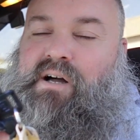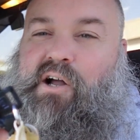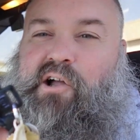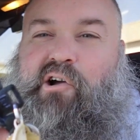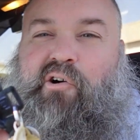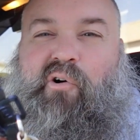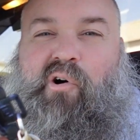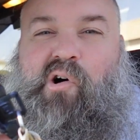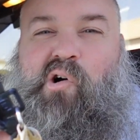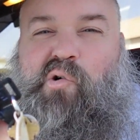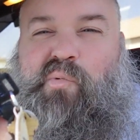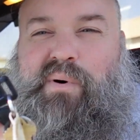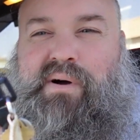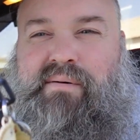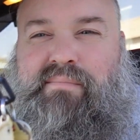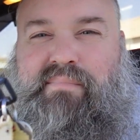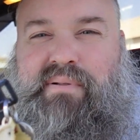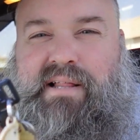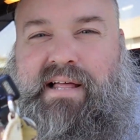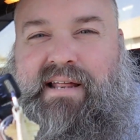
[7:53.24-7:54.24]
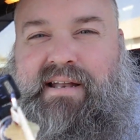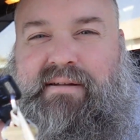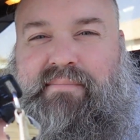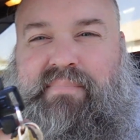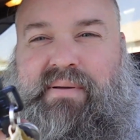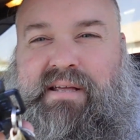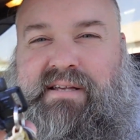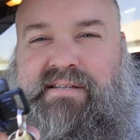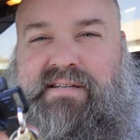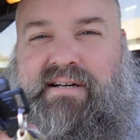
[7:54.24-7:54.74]
chrome plated
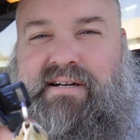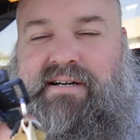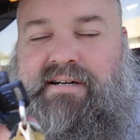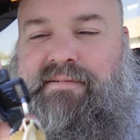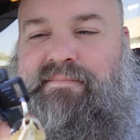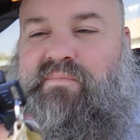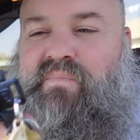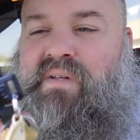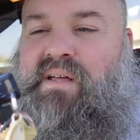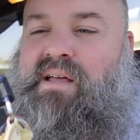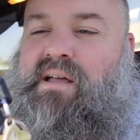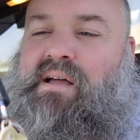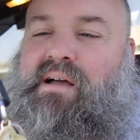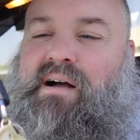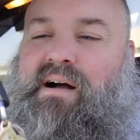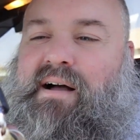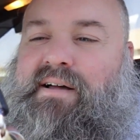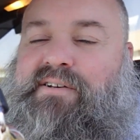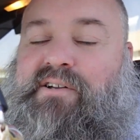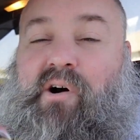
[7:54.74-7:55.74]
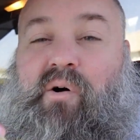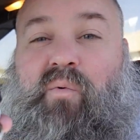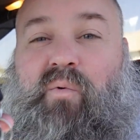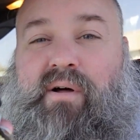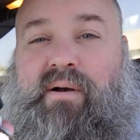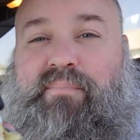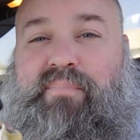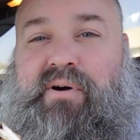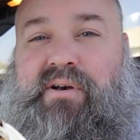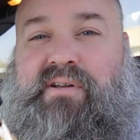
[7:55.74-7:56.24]
piece here. I don't
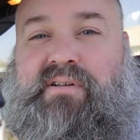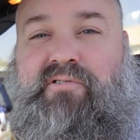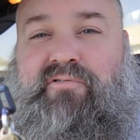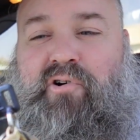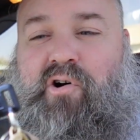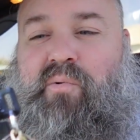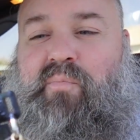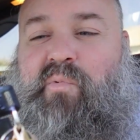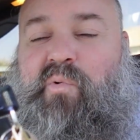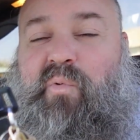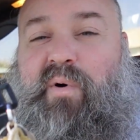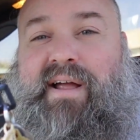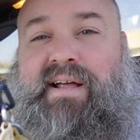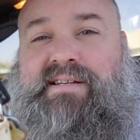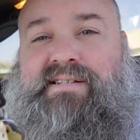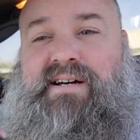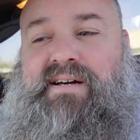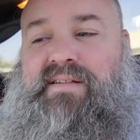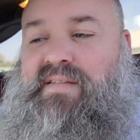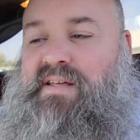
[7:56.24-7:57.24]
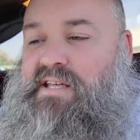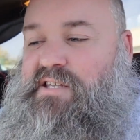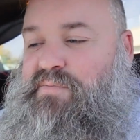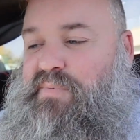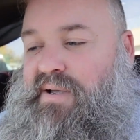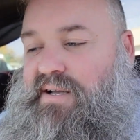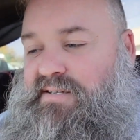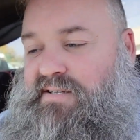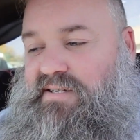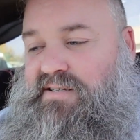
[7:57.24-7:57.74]
want to put chrome wings on this
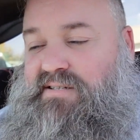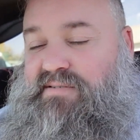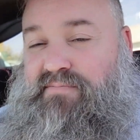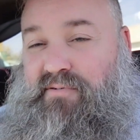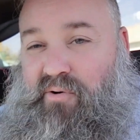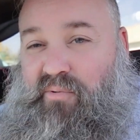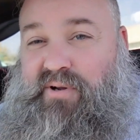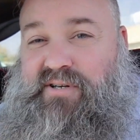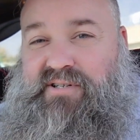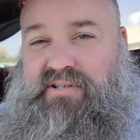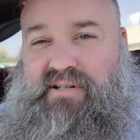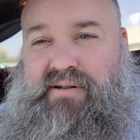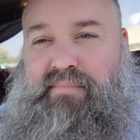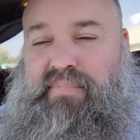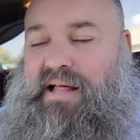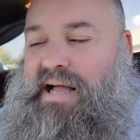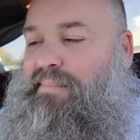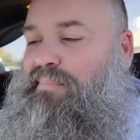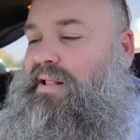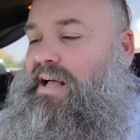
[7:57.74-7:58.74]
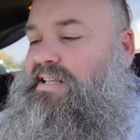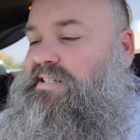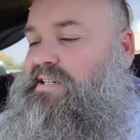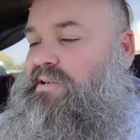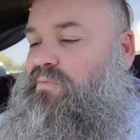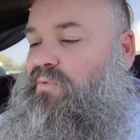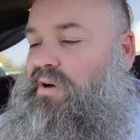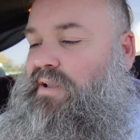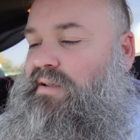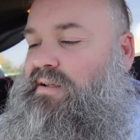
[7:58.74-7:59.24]
because it's originally a black
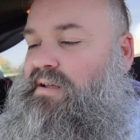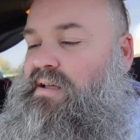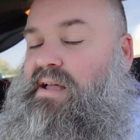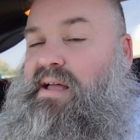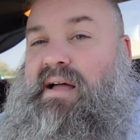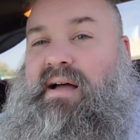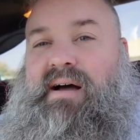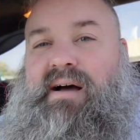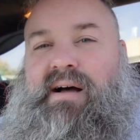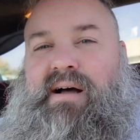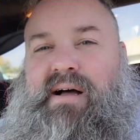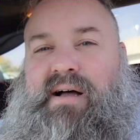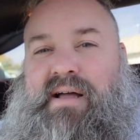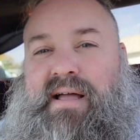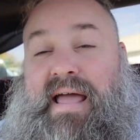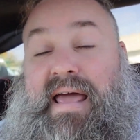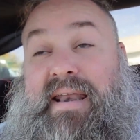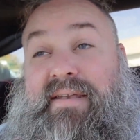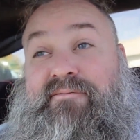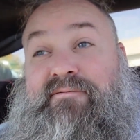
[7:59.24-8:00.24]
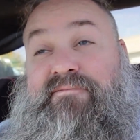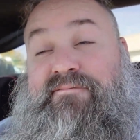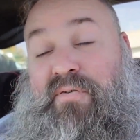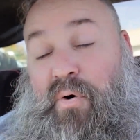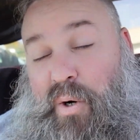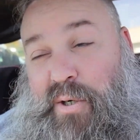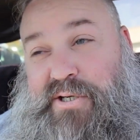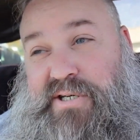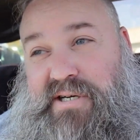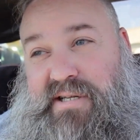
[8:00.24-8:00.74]
plastic one. And
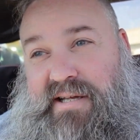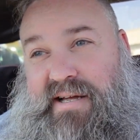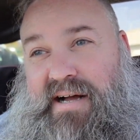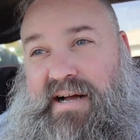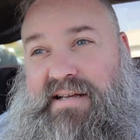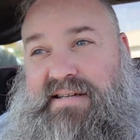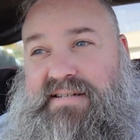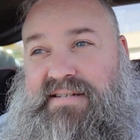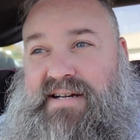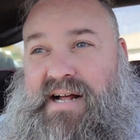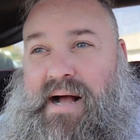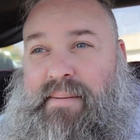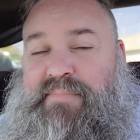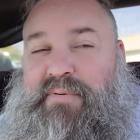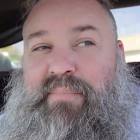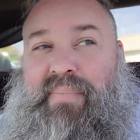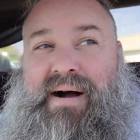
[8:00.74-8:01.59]
fortunately, I stopped